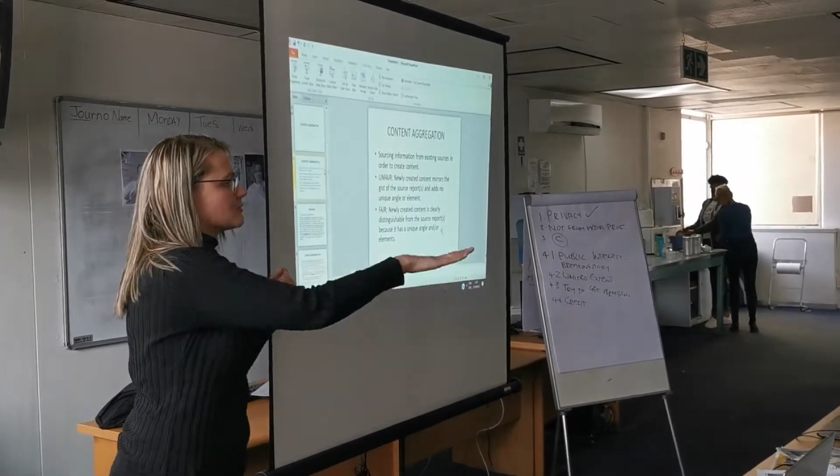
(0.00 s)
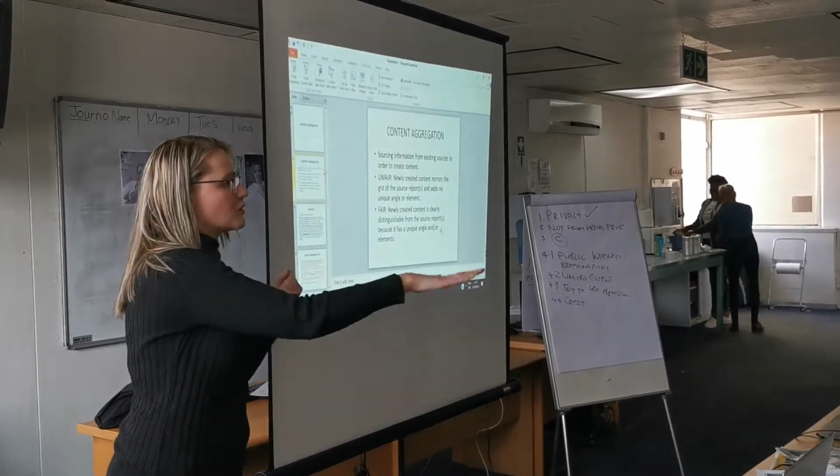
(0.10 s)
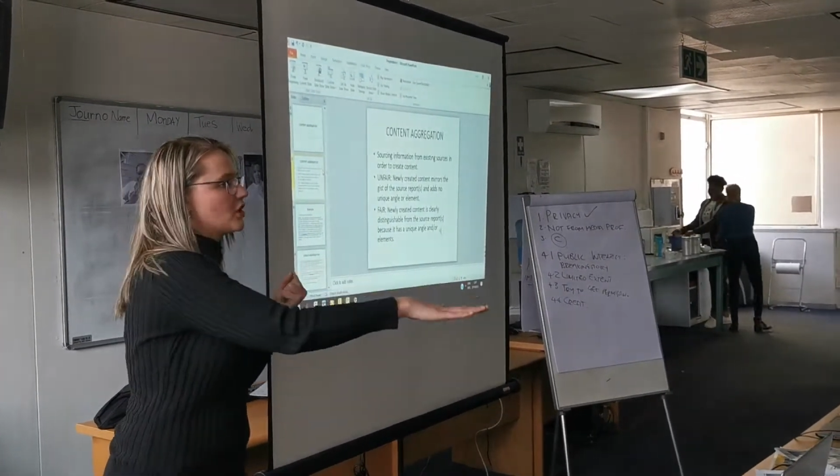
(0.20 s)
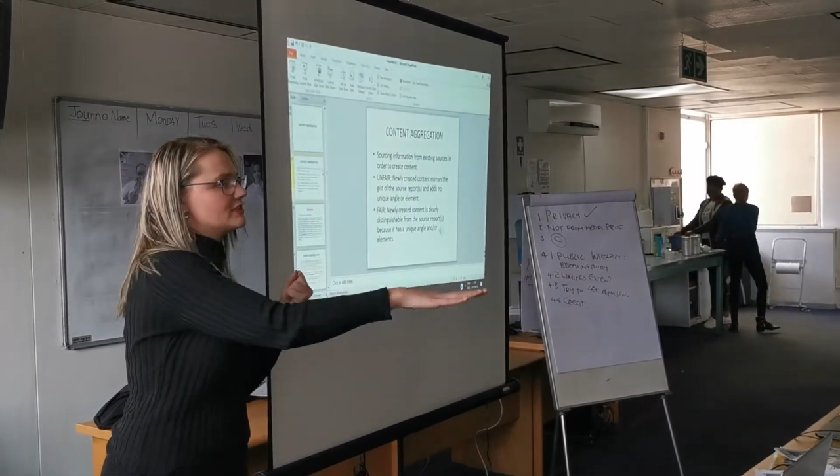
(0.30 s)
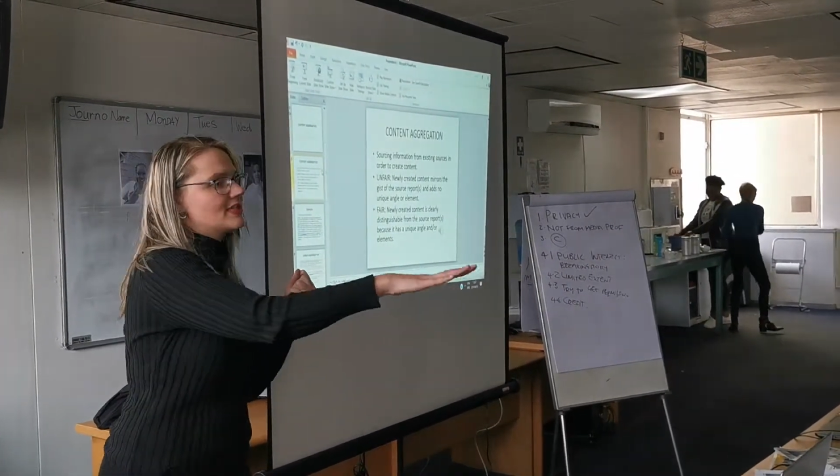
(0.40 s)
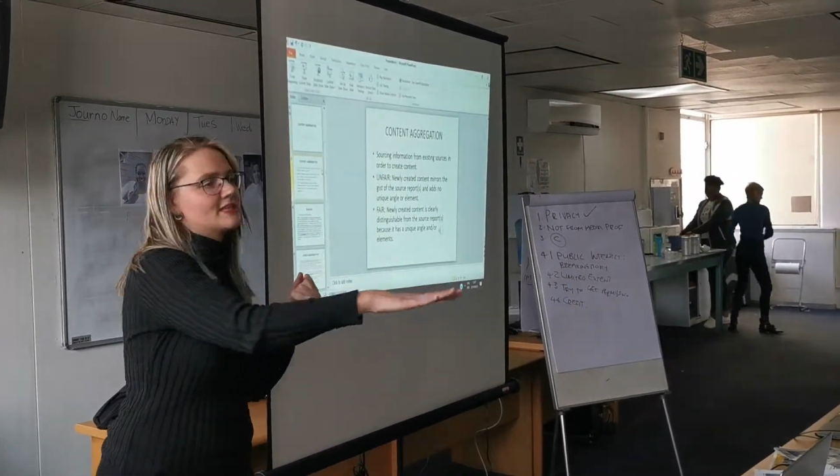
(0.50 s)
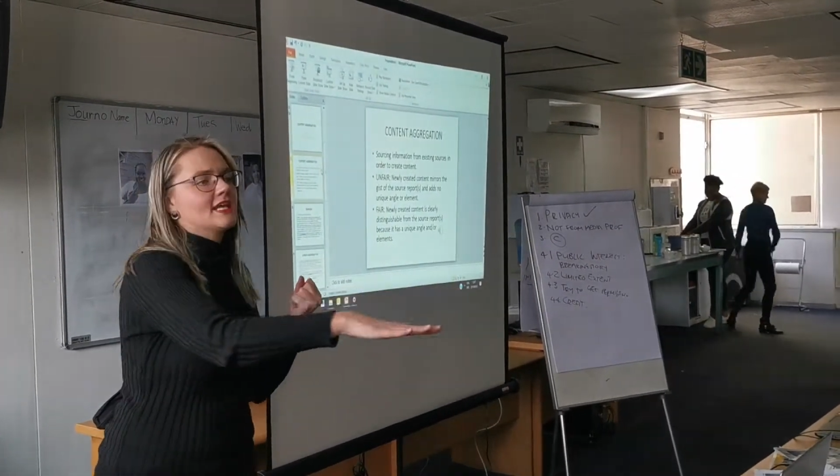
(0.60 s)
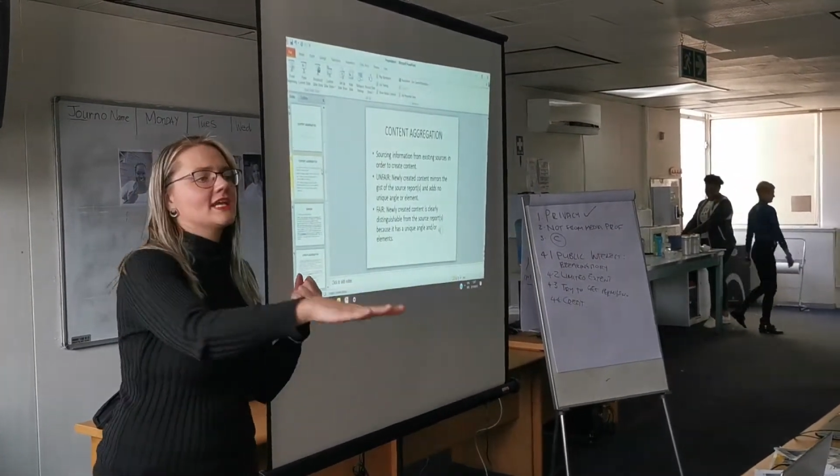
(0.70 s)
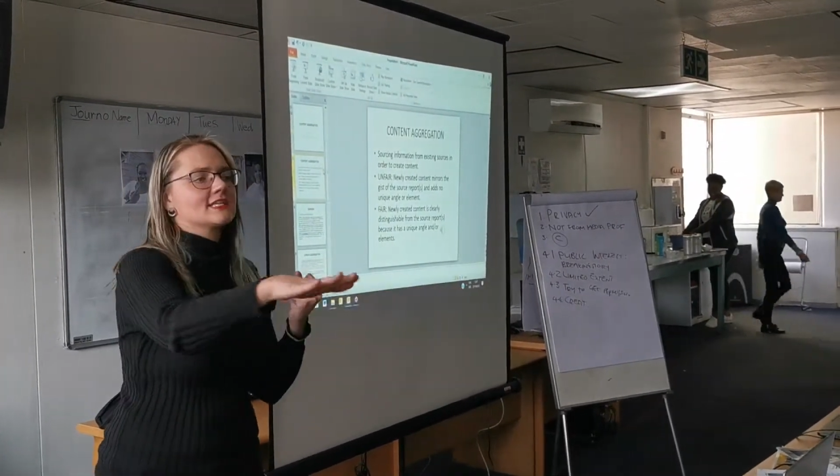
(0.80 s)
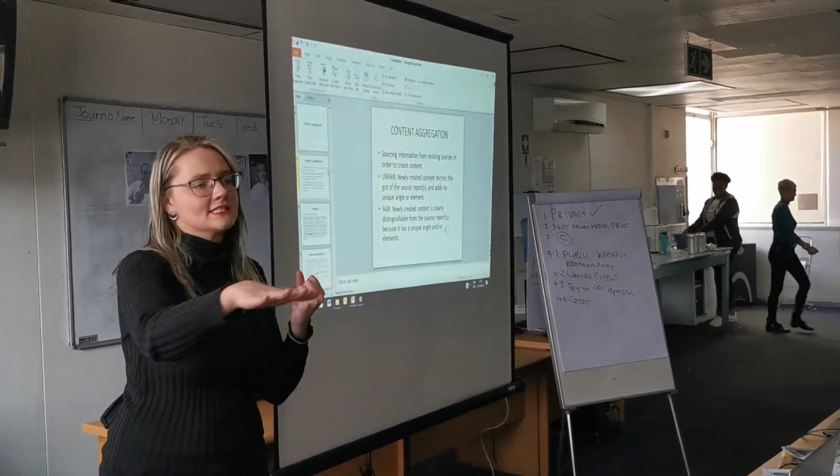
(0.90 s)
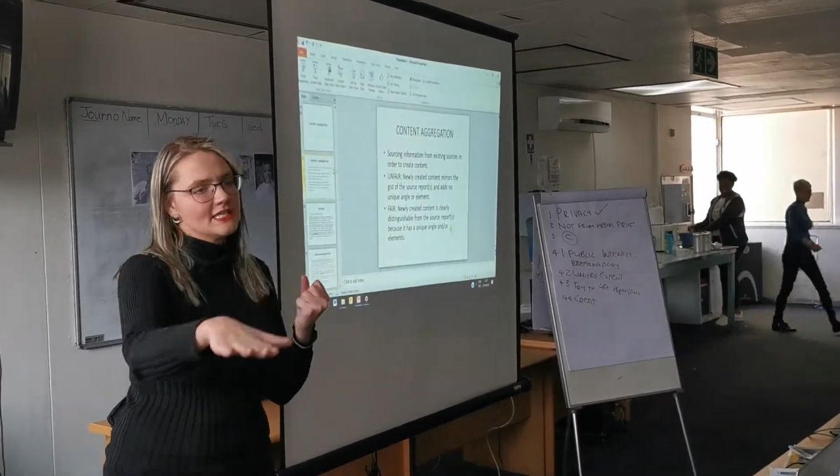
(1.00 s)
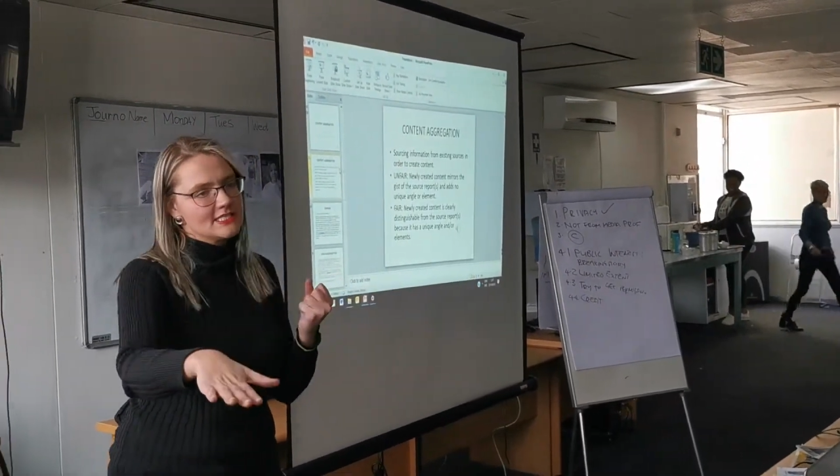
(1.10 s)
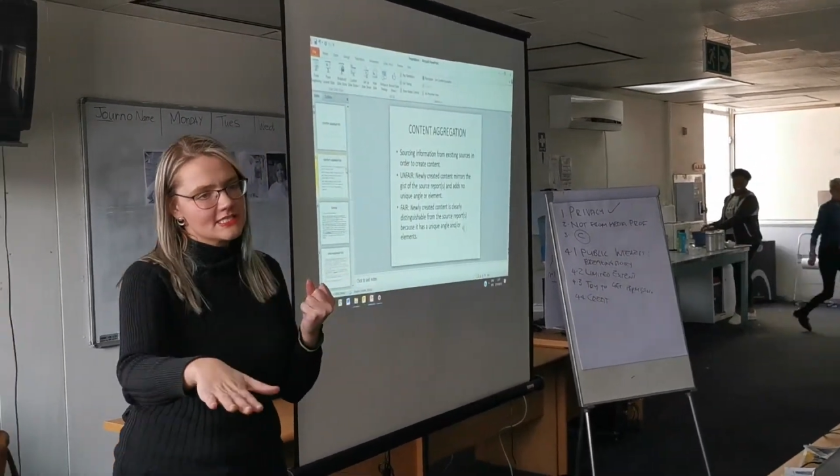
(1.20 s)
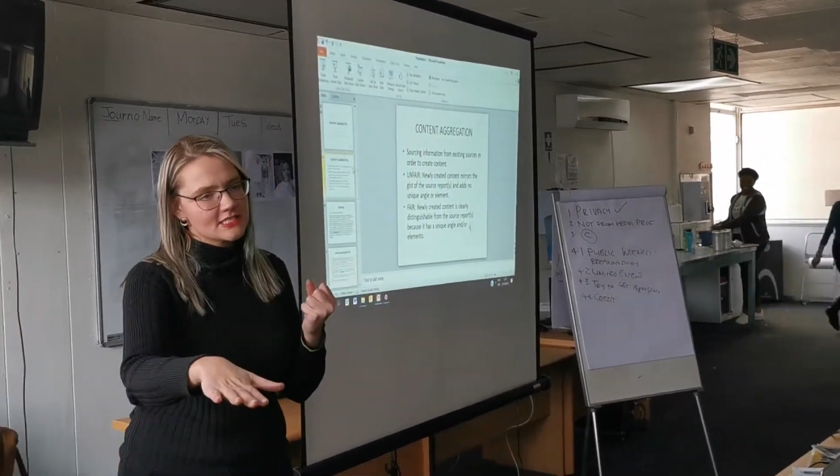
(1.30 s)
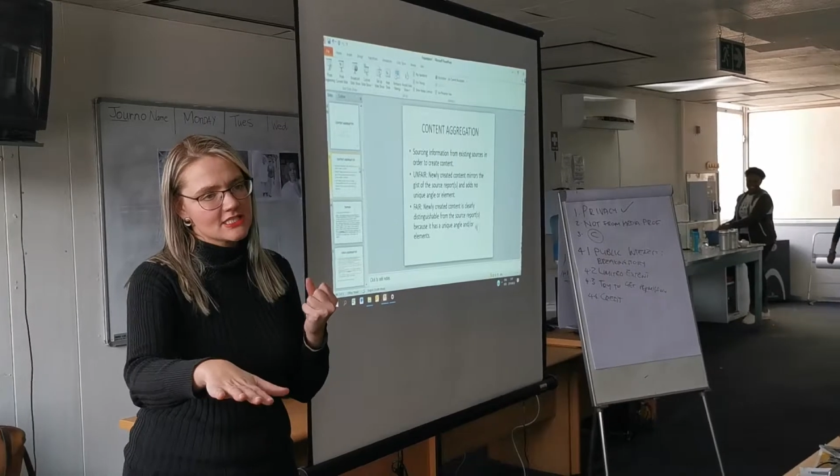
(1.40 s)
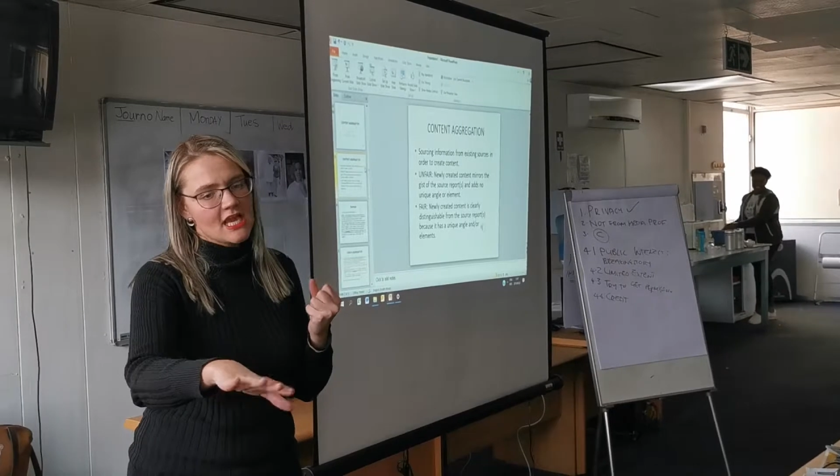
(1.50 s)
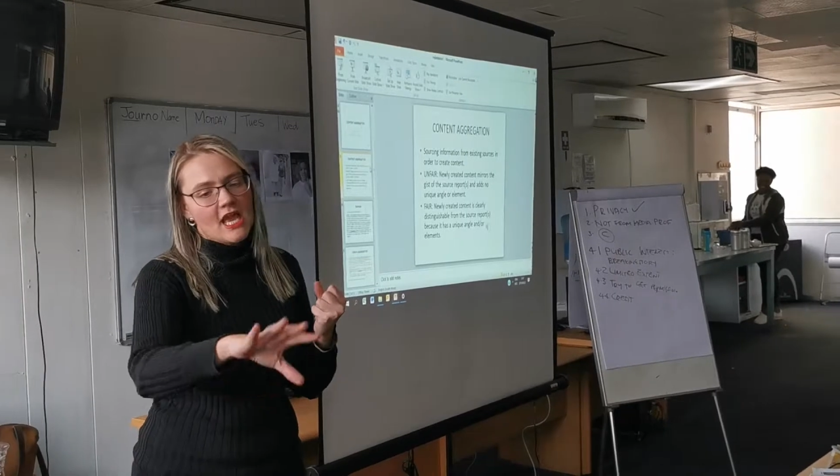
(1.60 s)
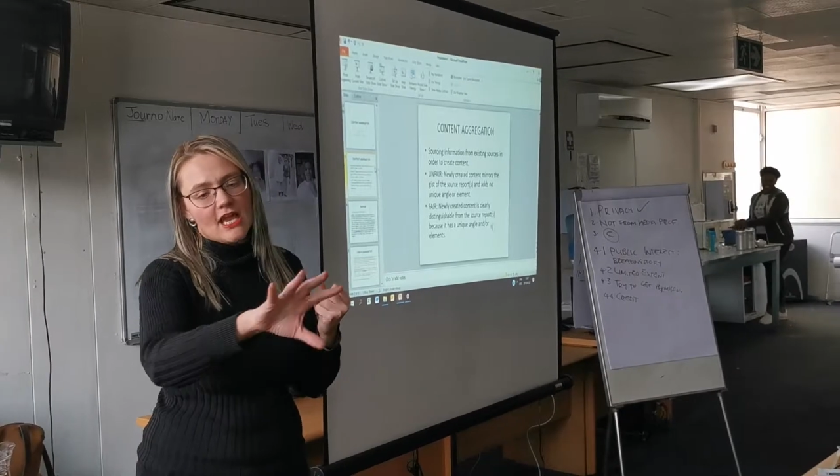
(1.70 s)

some content that exists